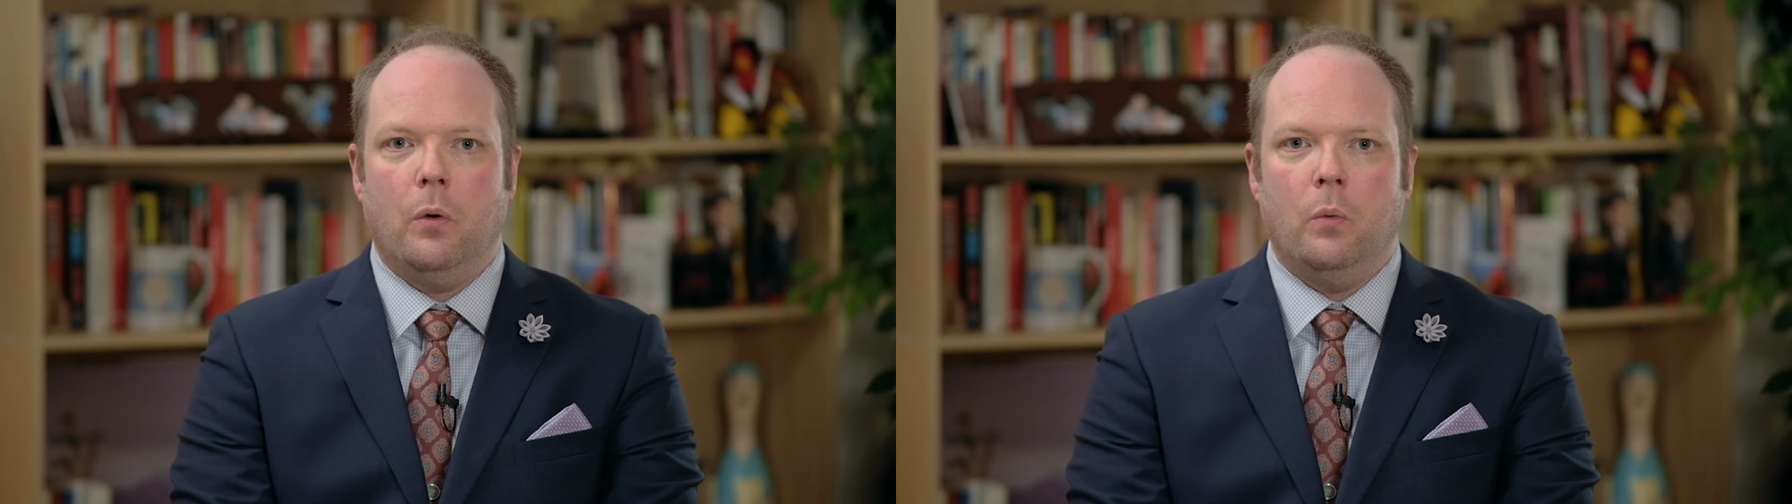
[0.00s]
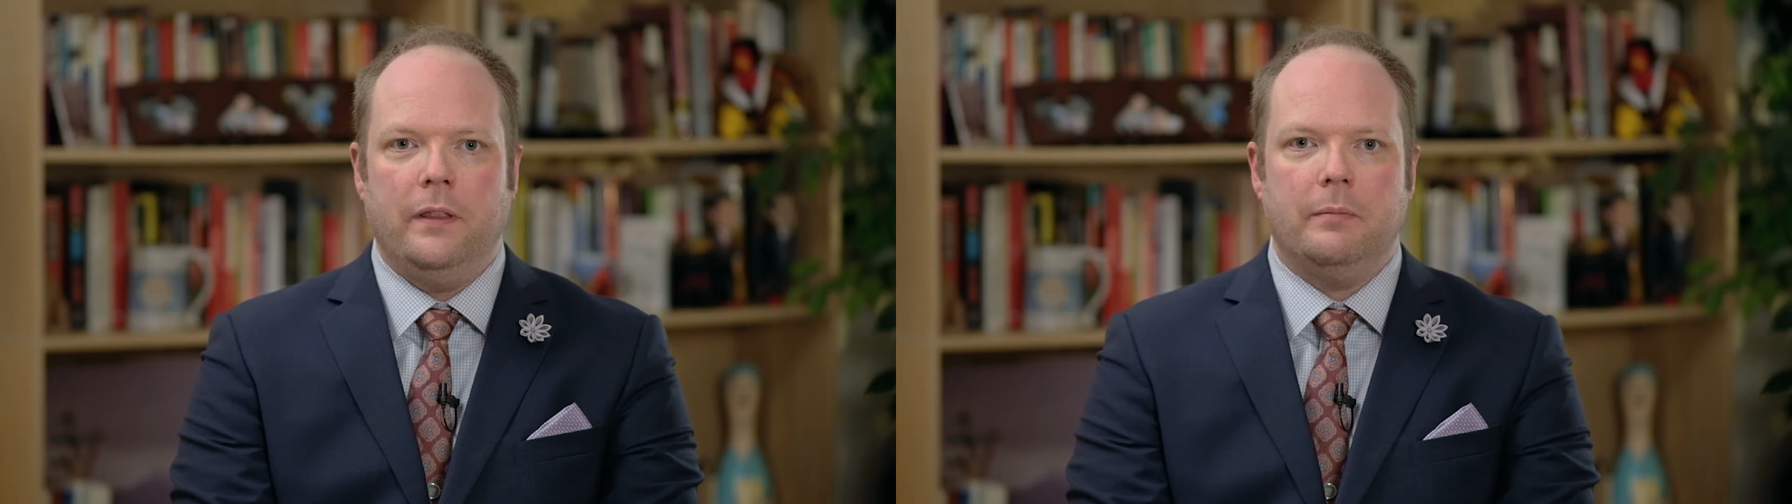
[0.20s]

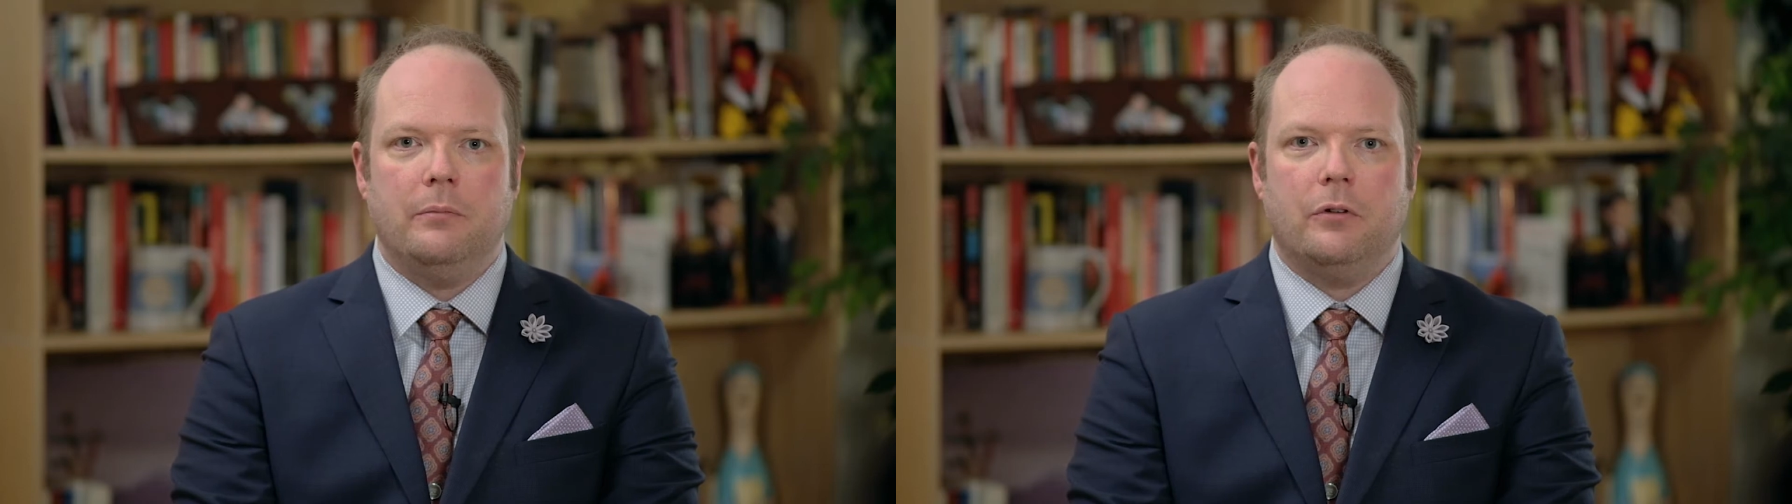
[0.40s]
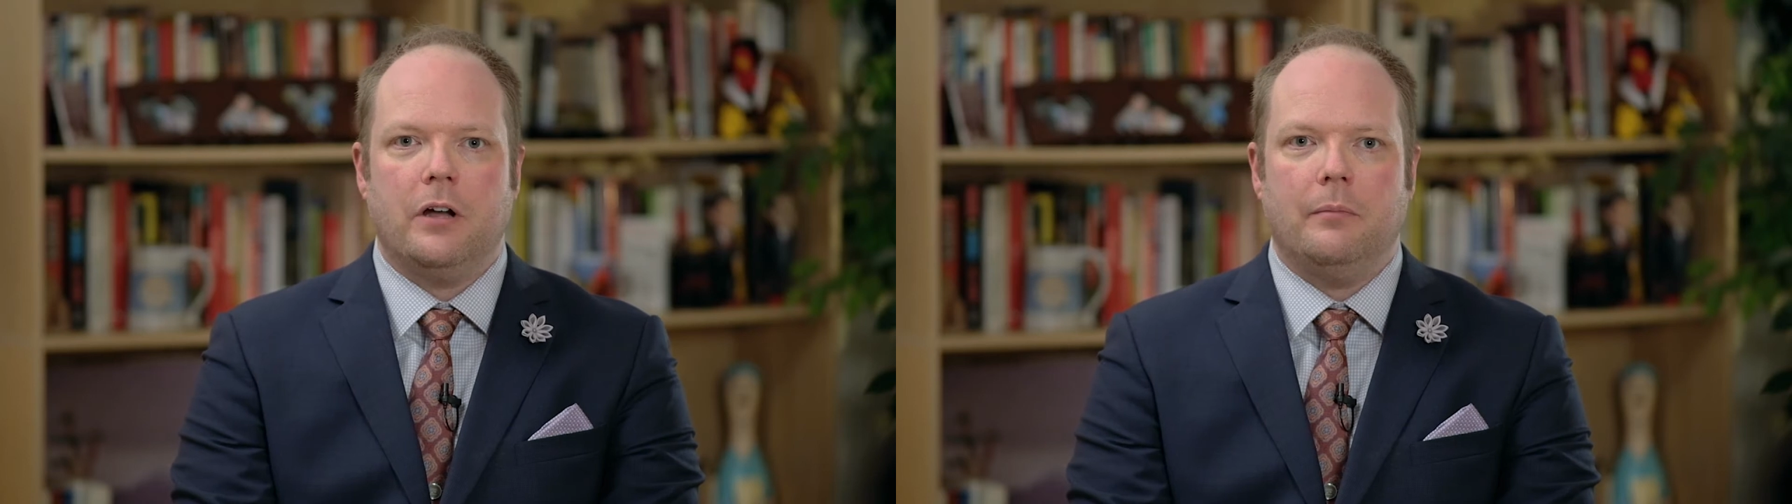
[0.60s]
We the
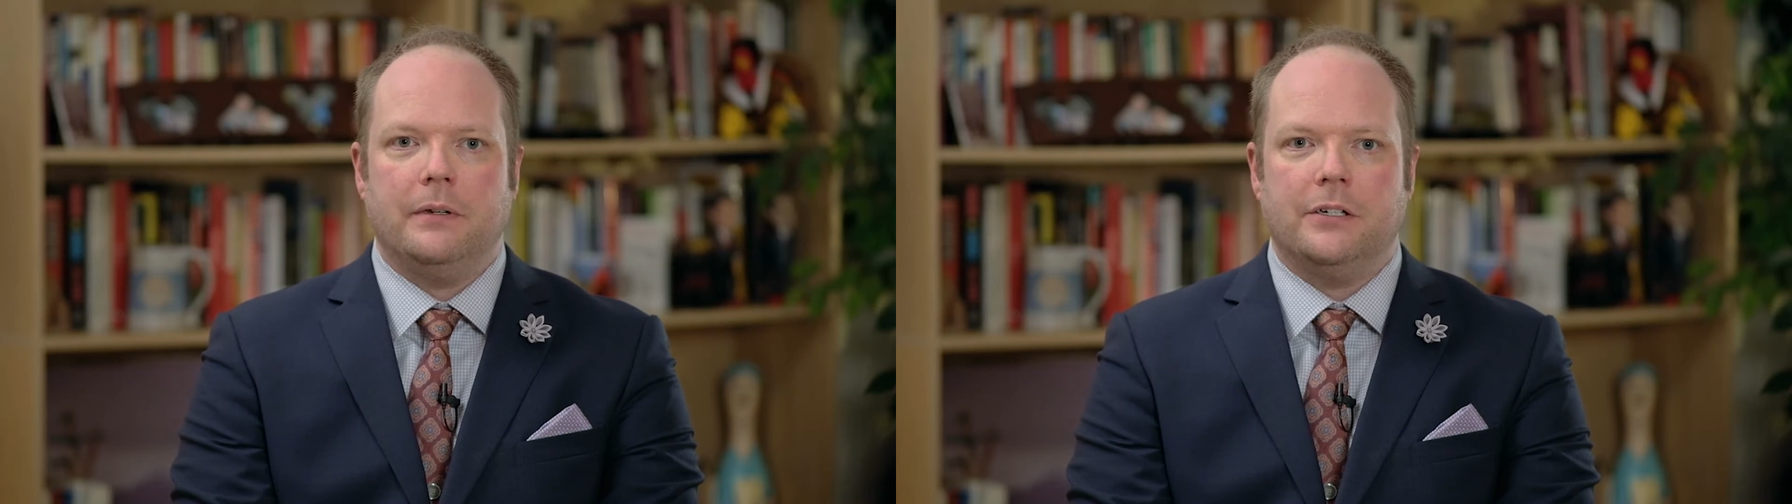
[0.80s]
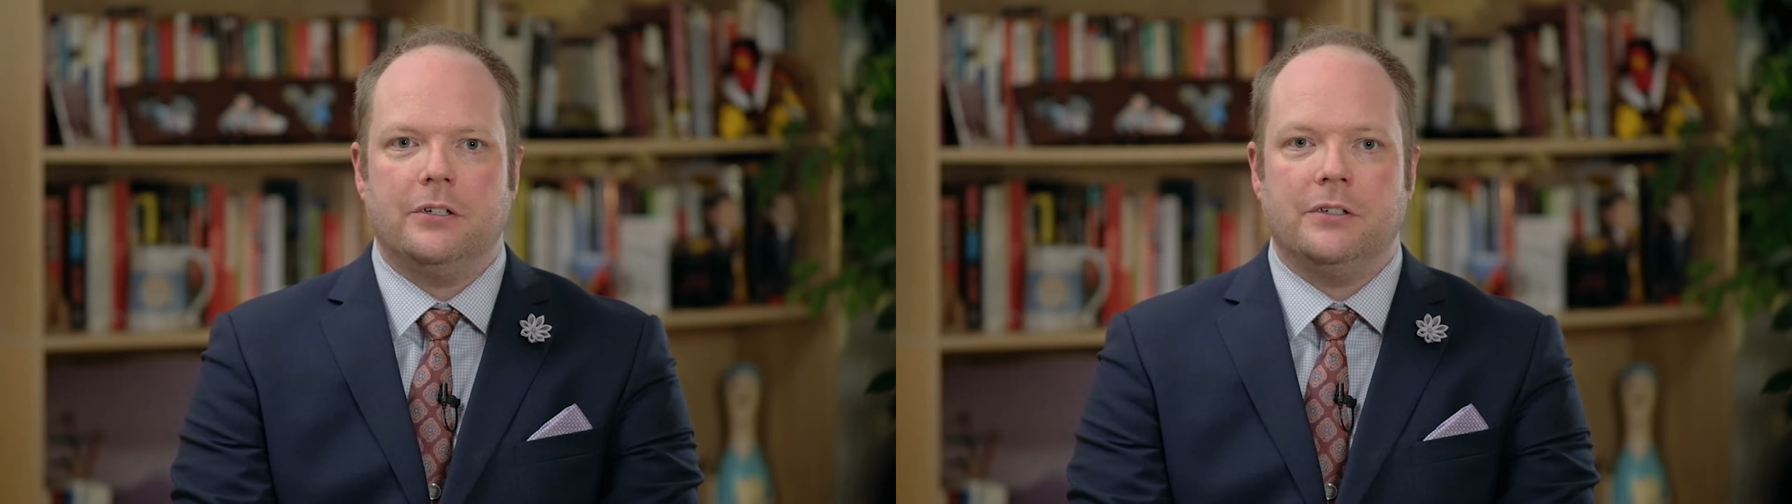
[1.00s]
People
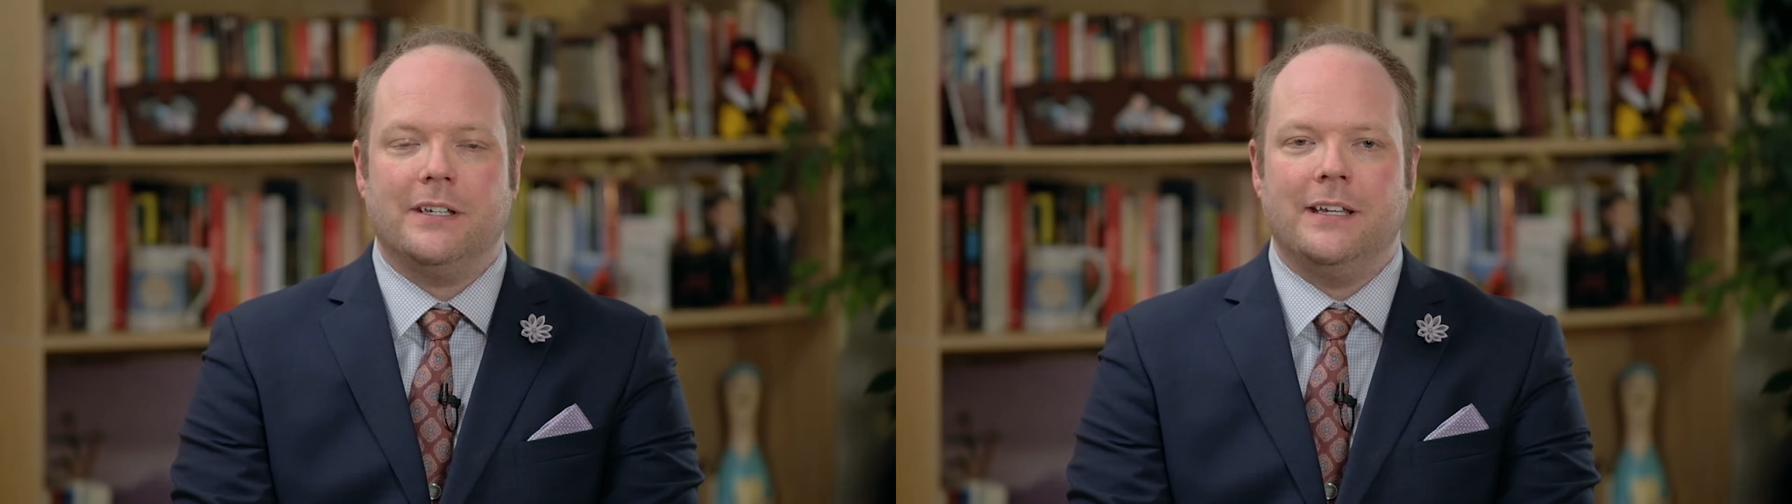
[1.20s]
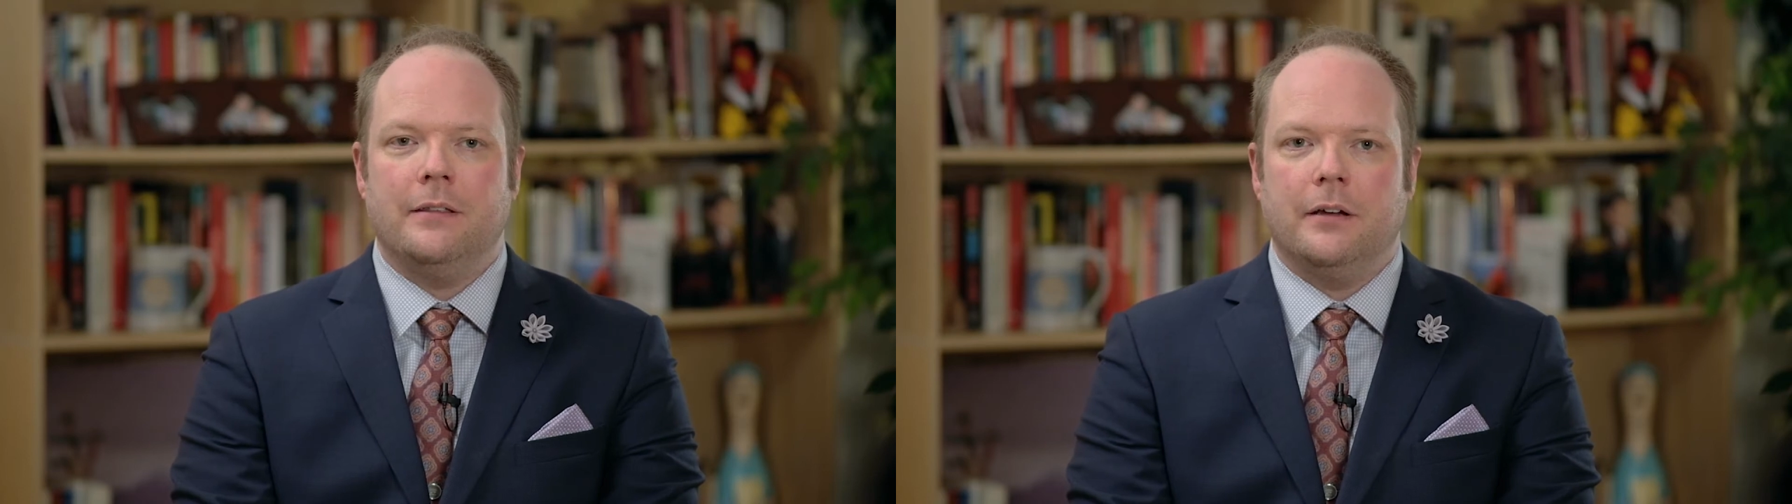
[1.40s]
competitions
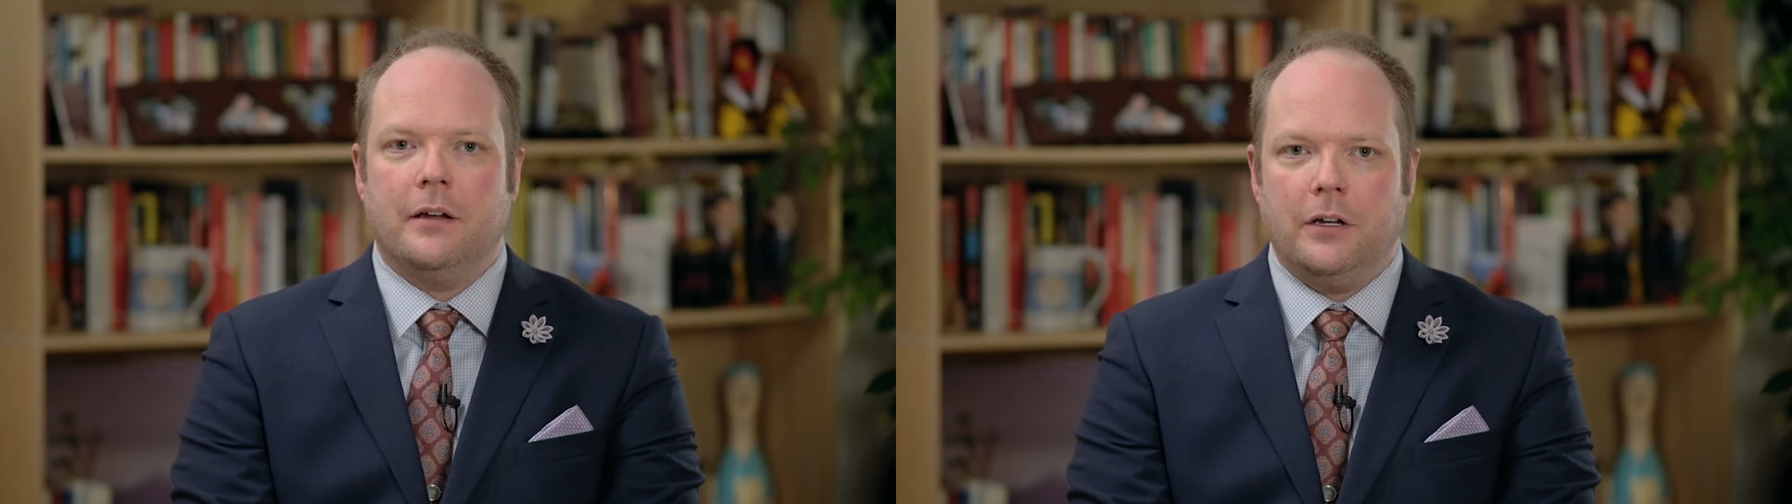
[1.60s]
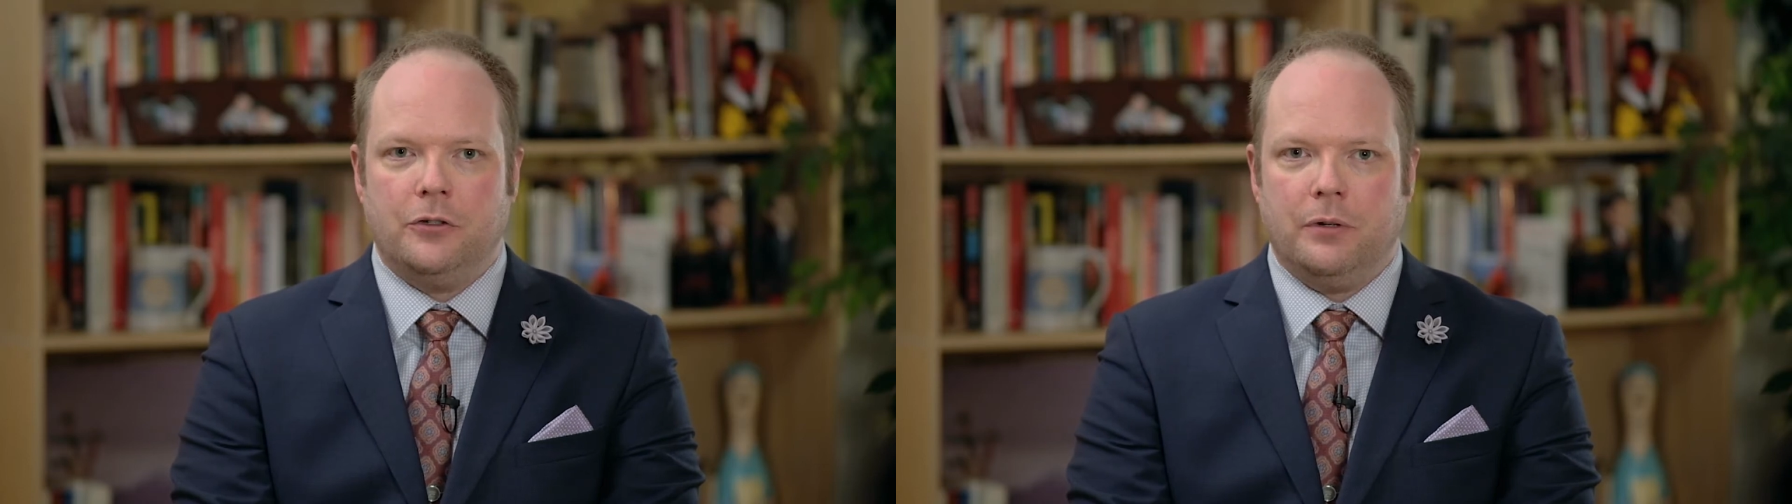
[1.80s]
in the
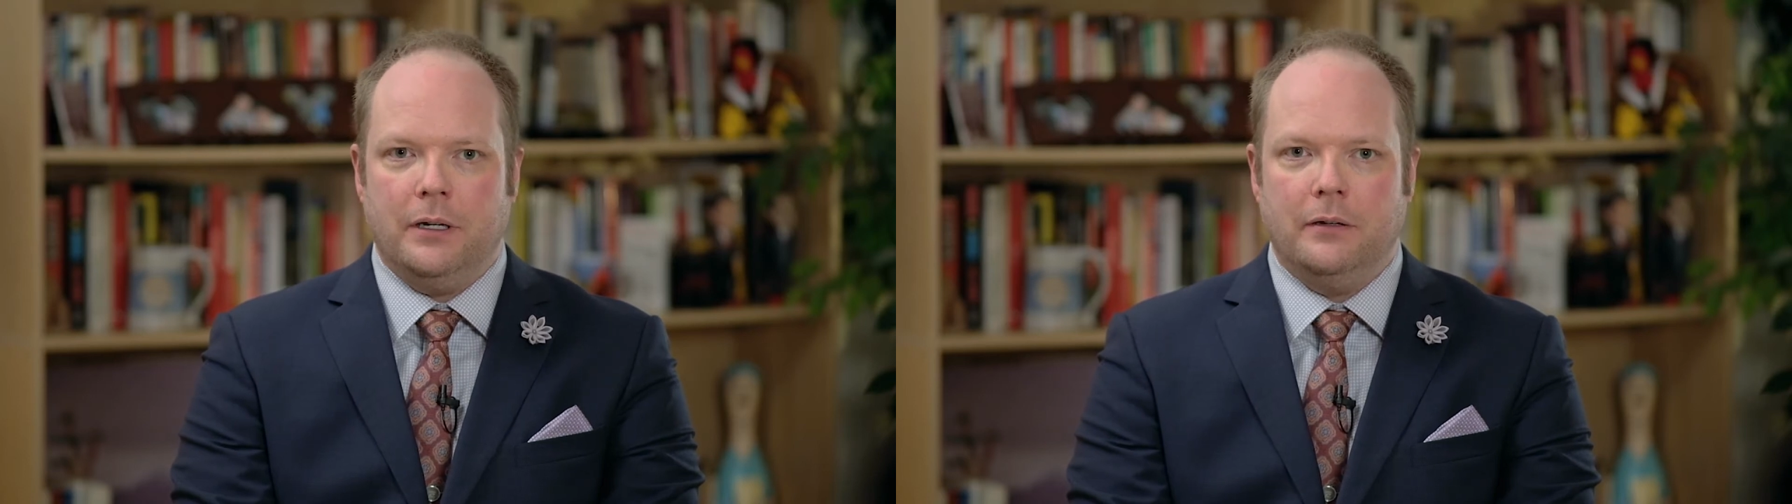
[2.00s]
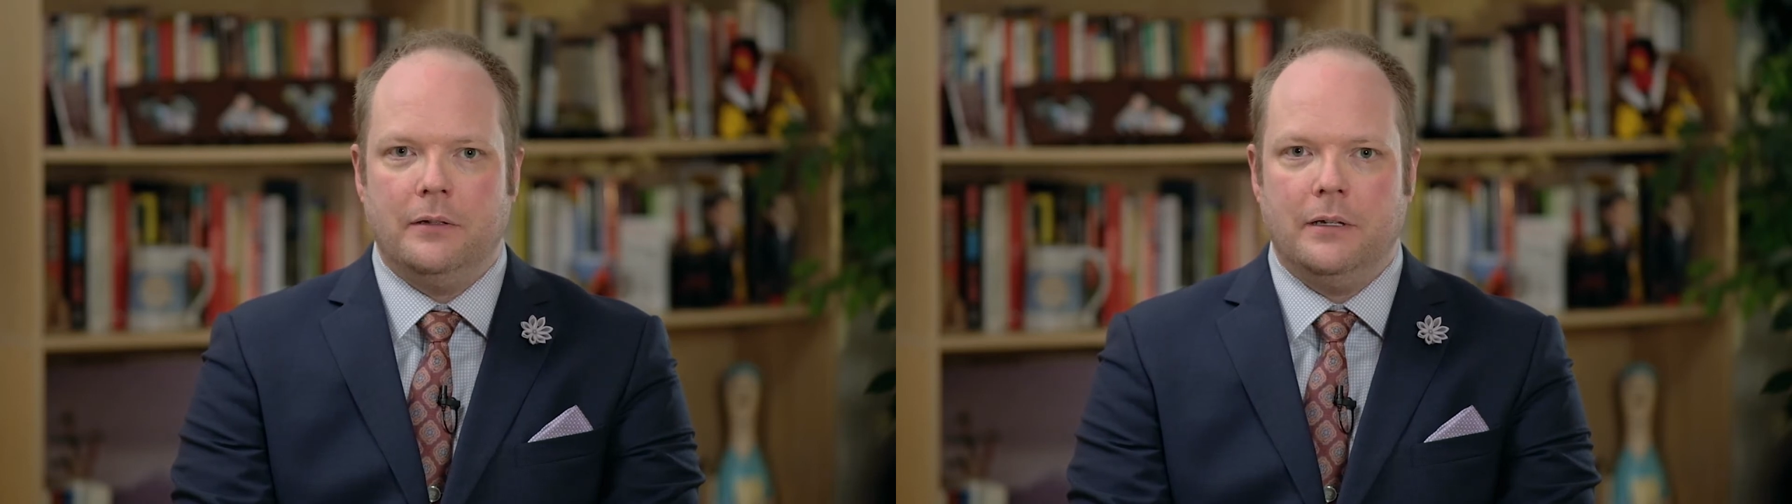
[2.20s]
country.